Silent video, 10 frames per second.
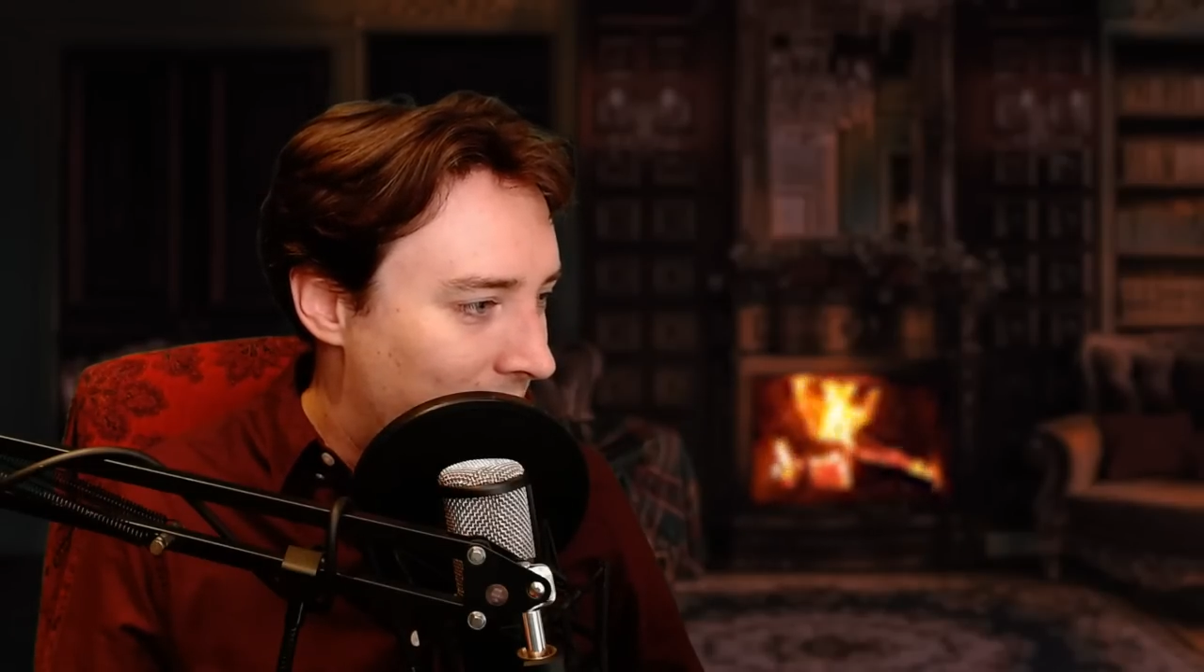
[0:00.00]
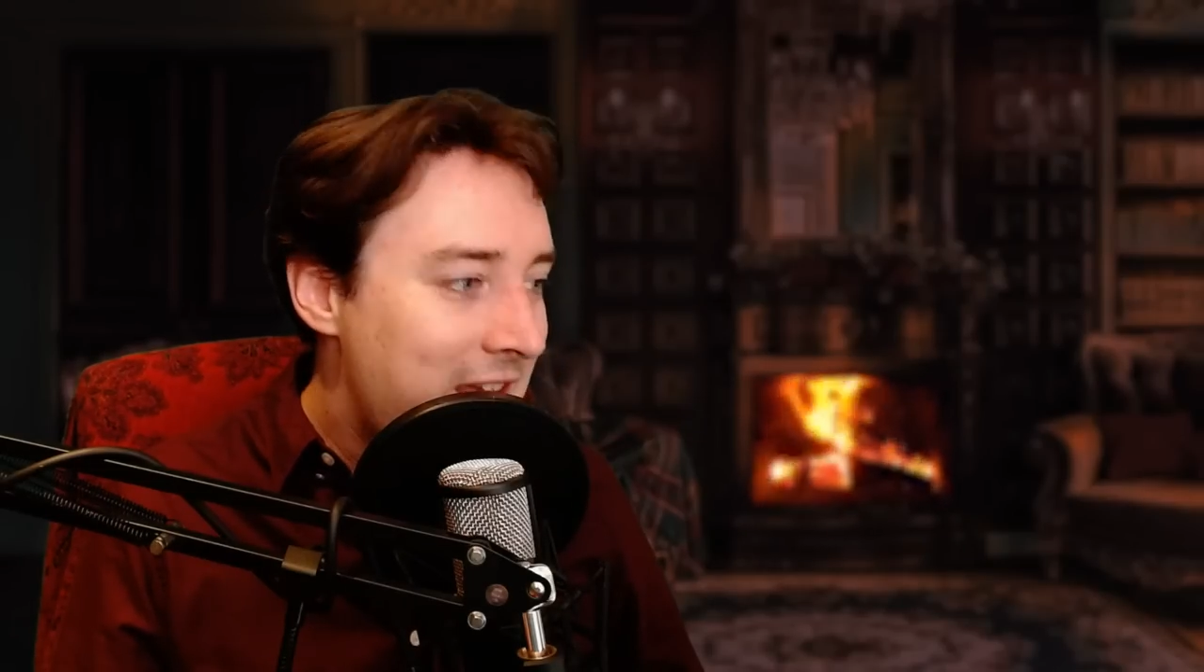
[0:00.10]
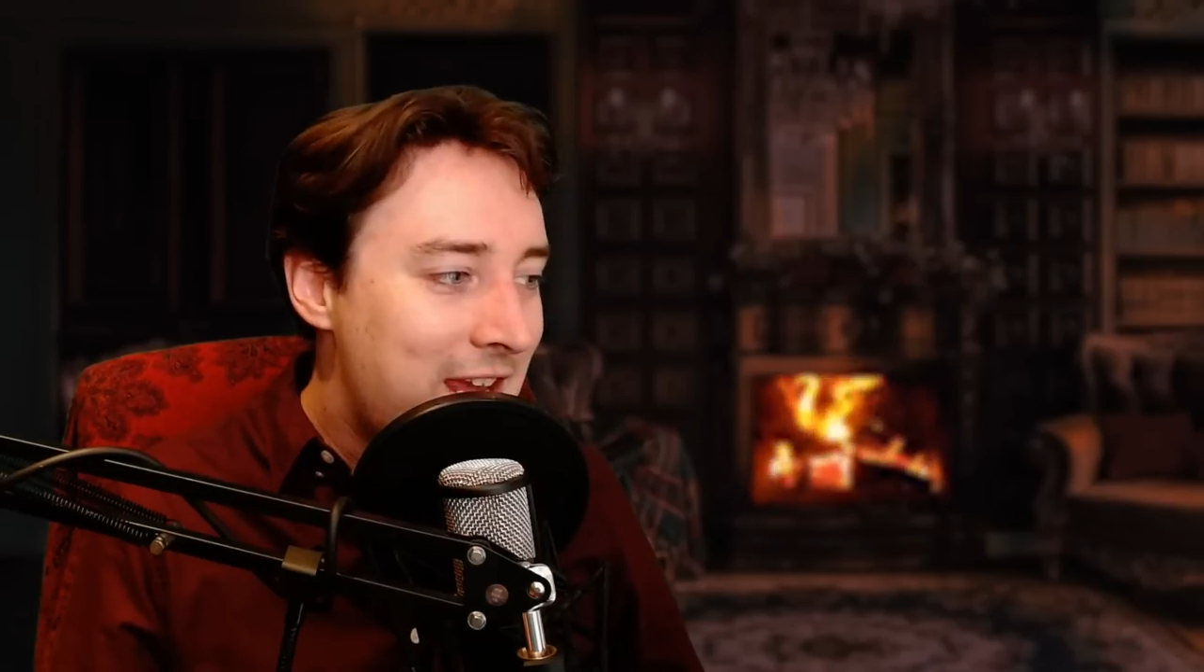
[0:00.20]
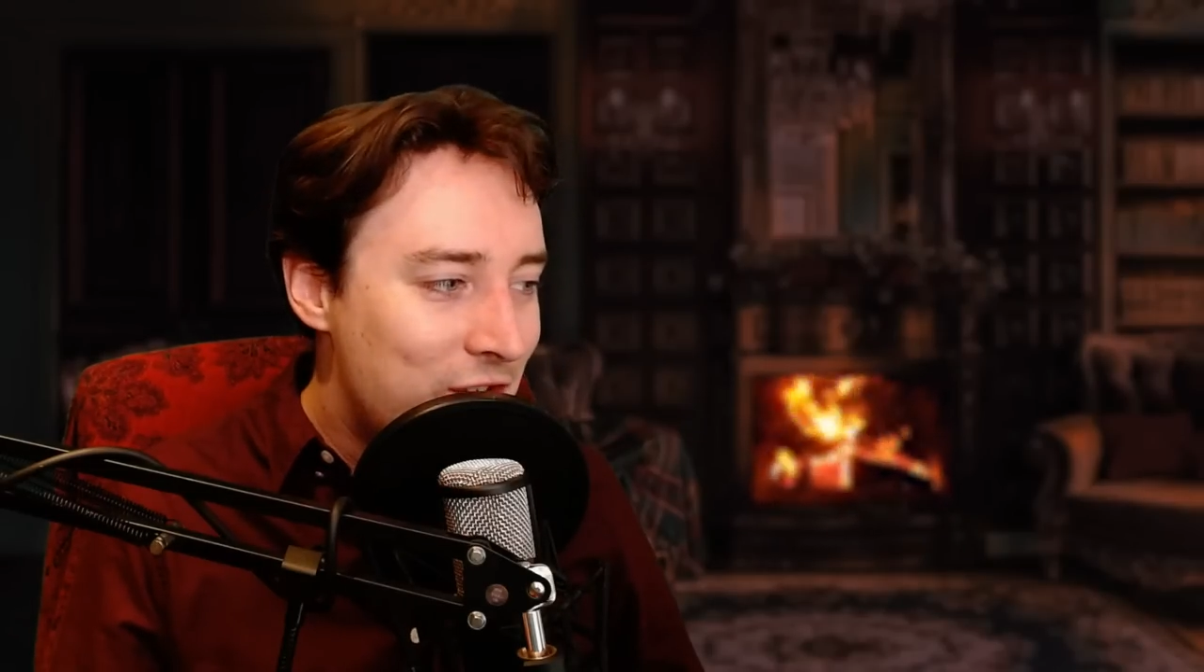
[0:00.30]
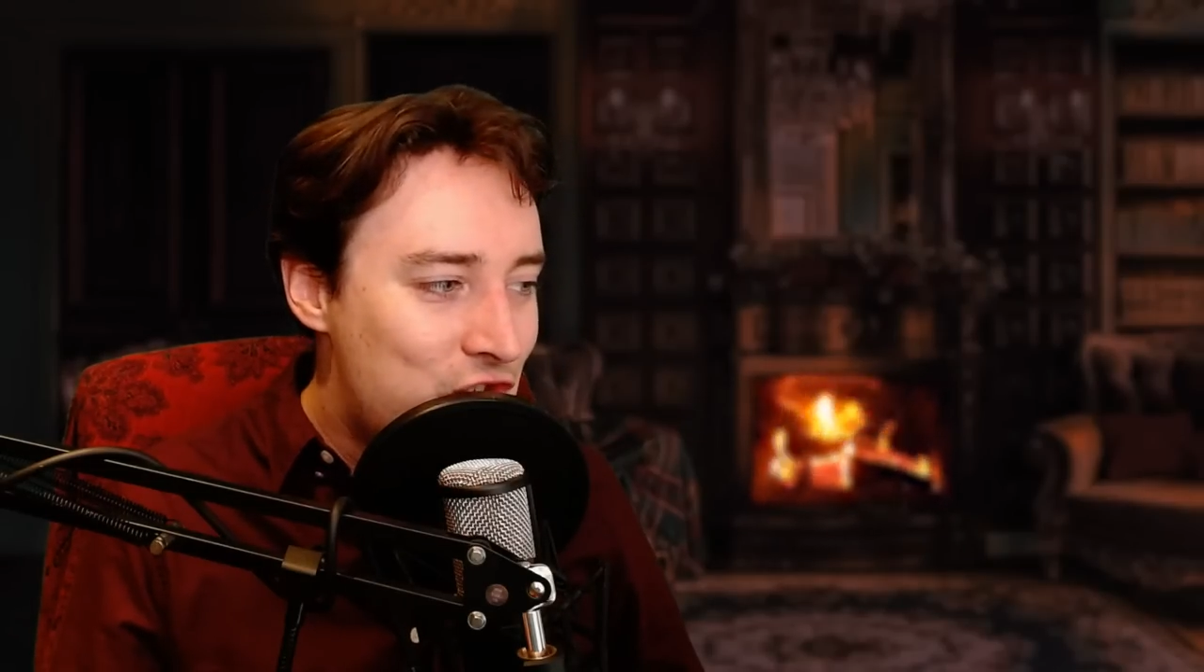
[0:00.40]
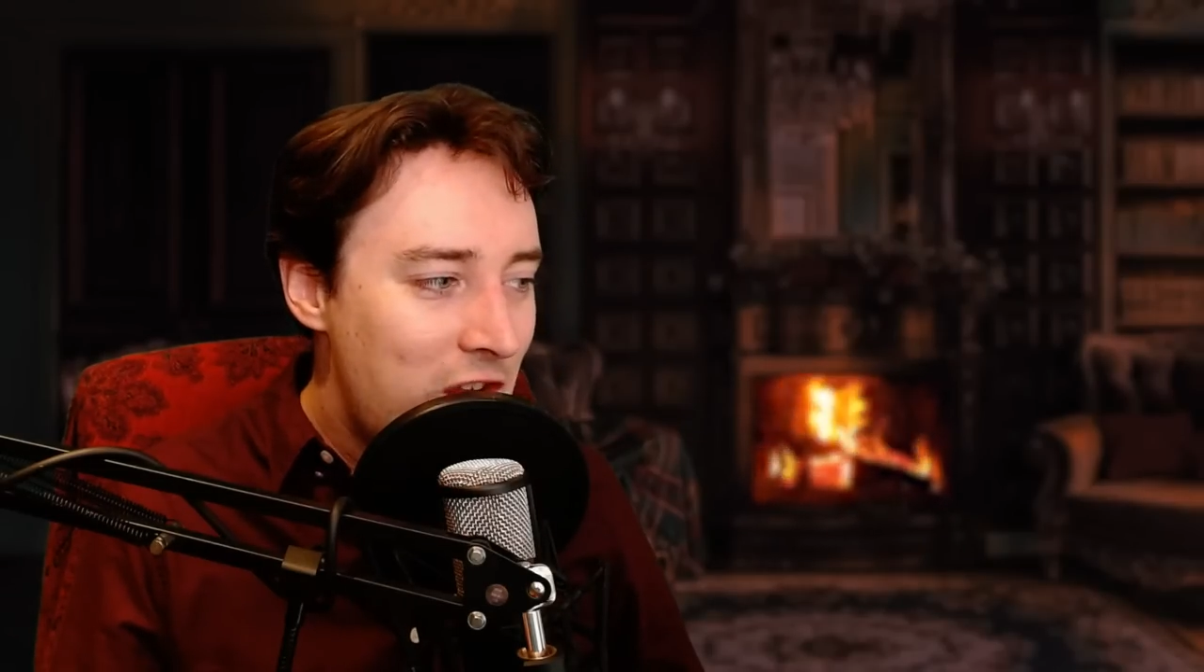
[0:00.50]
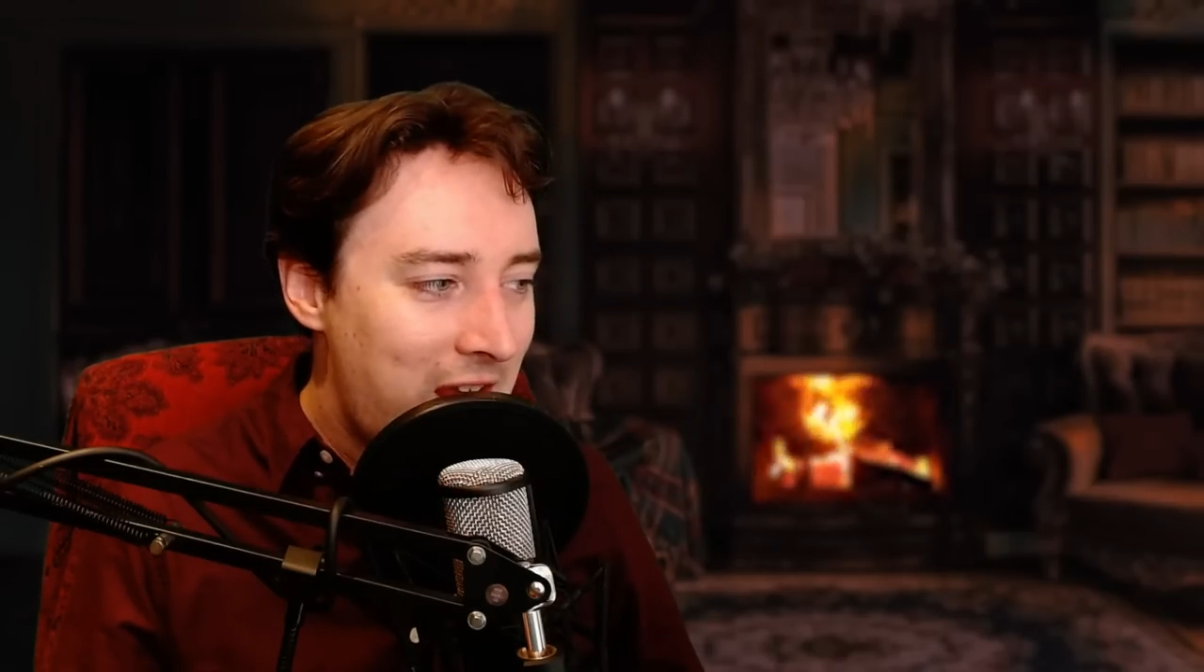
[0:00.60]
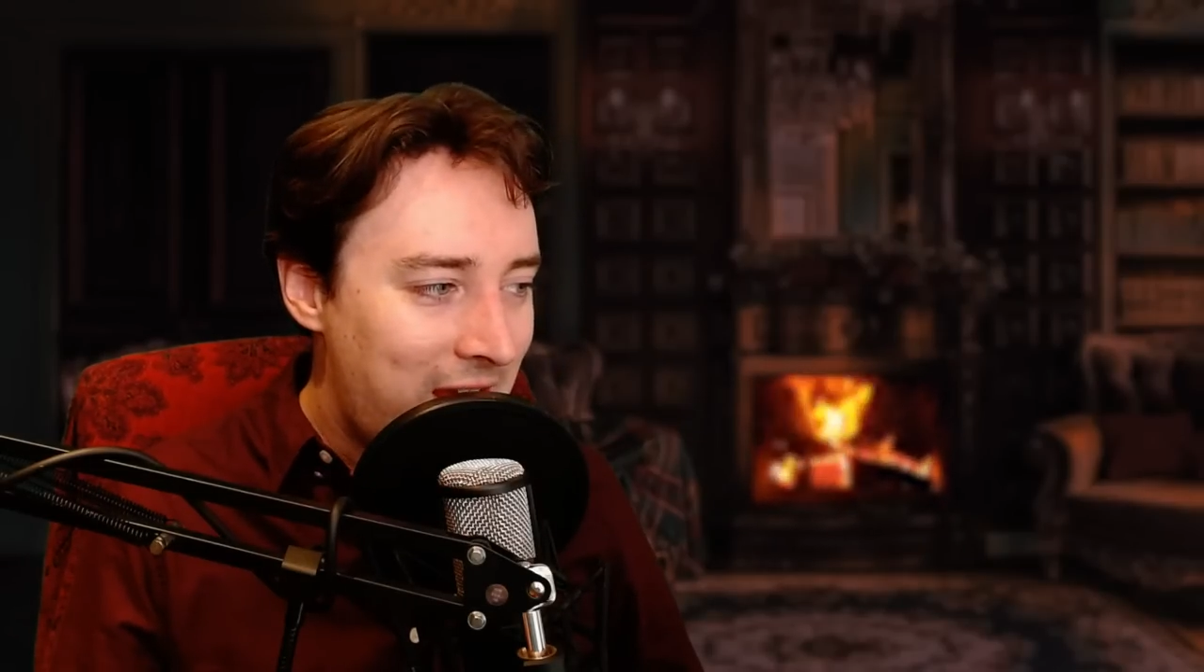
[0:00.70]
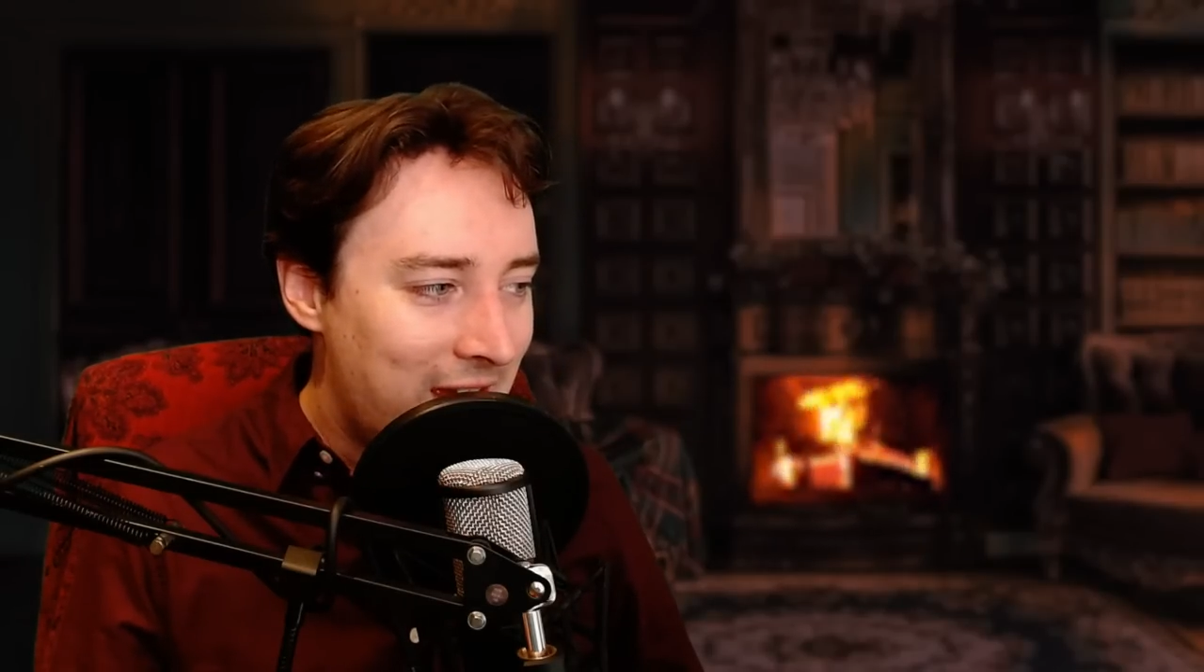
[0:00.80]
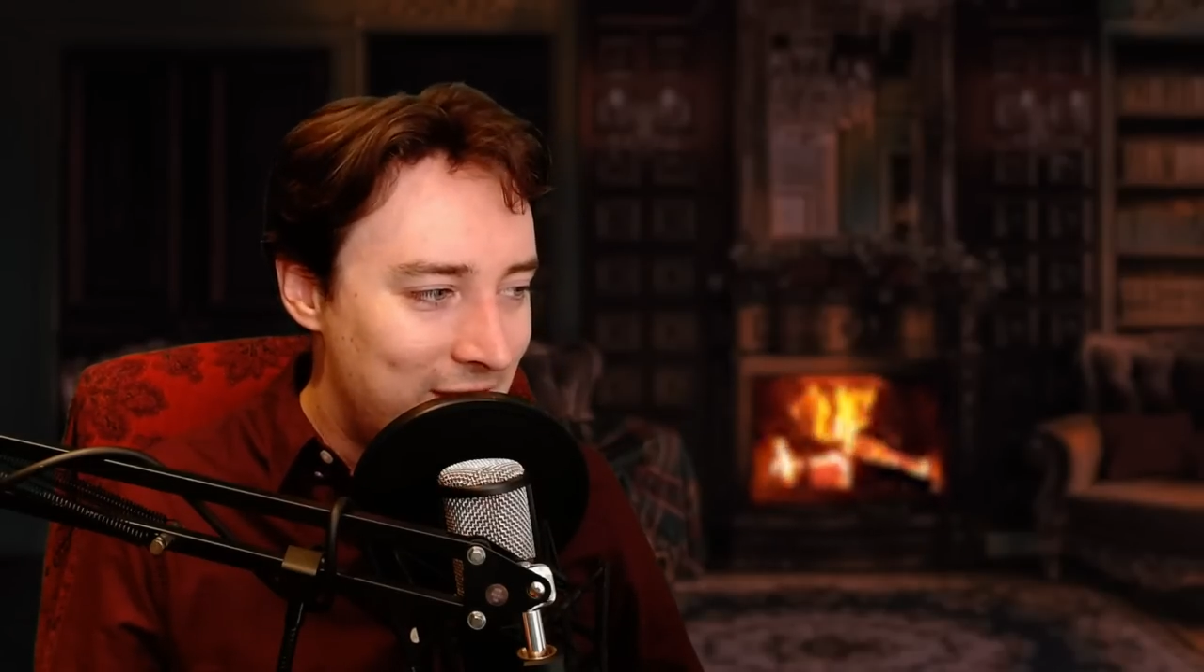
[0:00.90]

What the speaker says: EG in